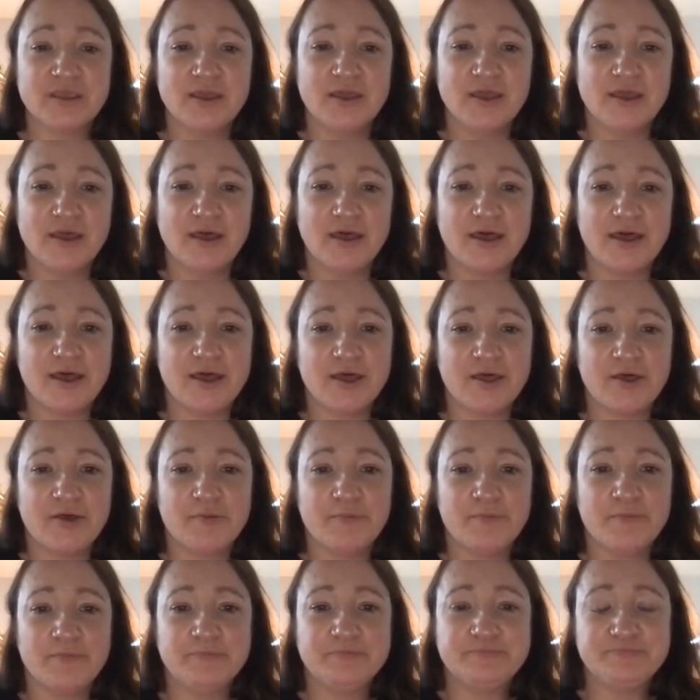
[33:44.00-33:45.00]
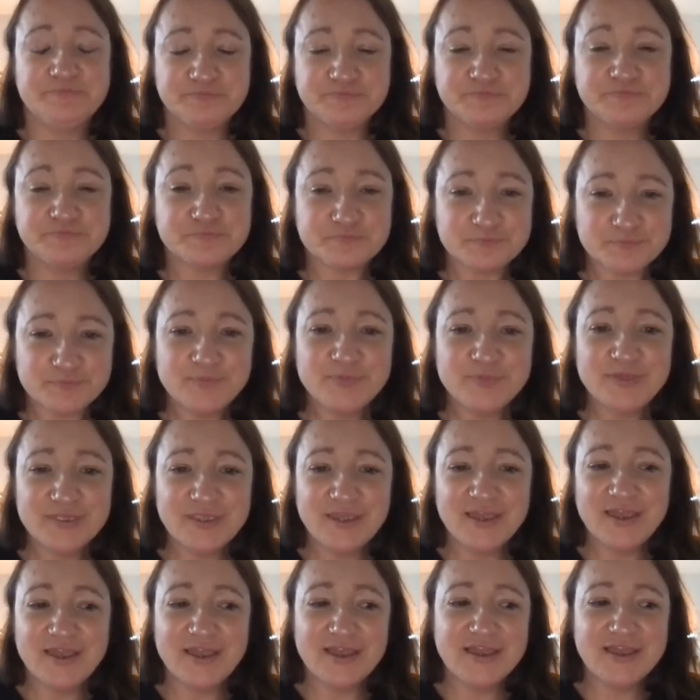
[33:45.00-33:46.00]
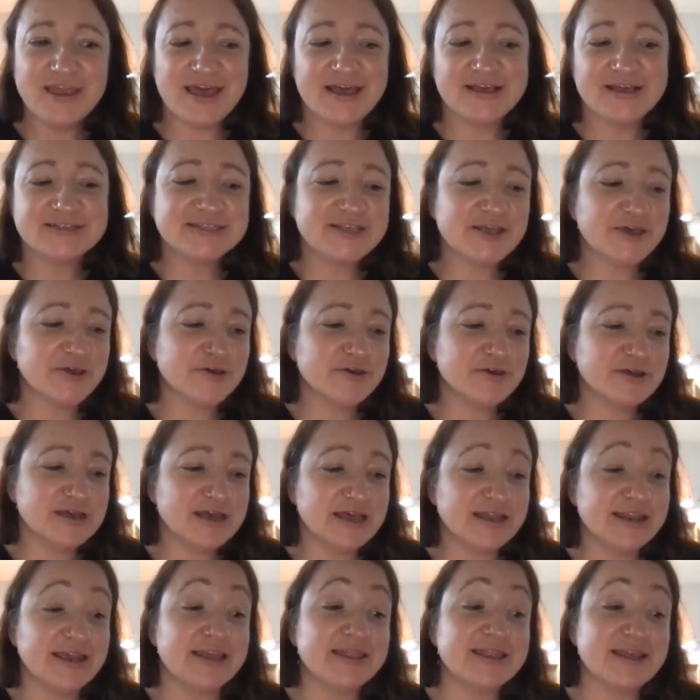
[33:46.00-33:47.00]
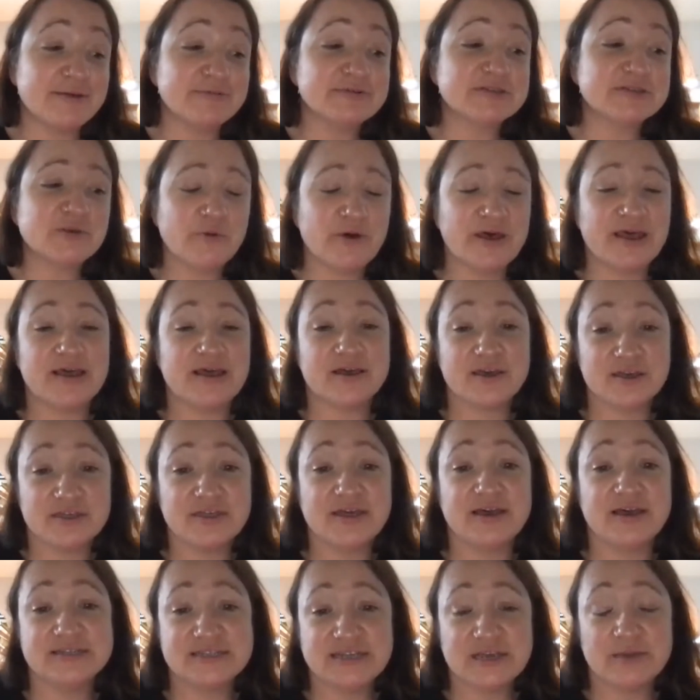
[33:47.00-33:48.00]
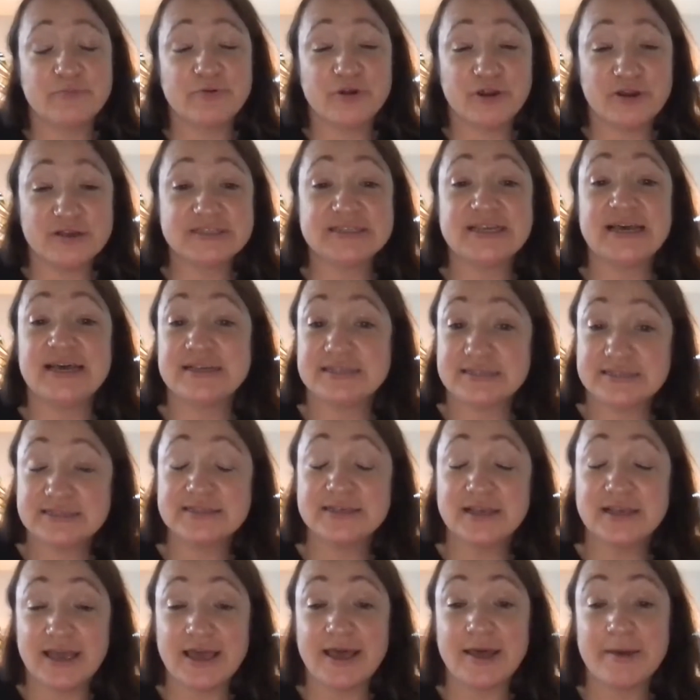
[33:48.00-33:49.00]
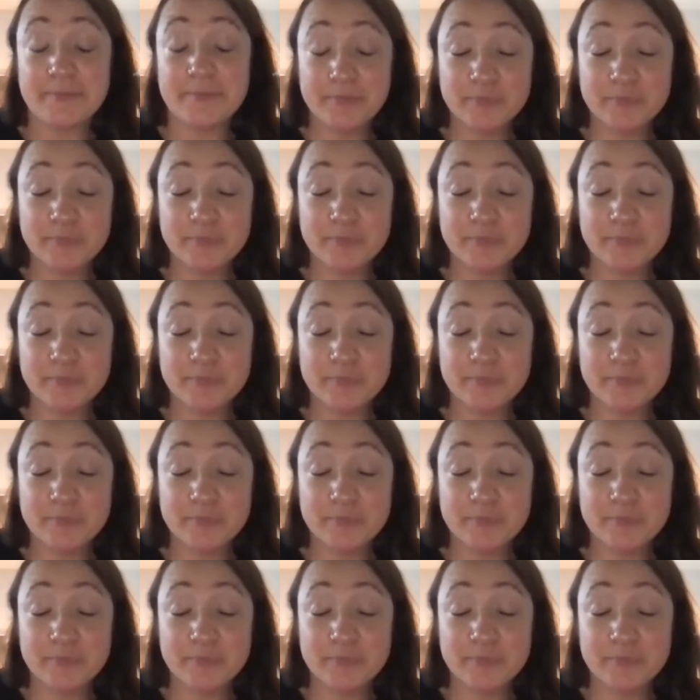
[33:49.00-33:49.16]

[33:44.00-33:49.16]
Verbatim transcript: Mm. Um, yeah, so and, and that was quite a hmm. cathartic mm. process. Yeah.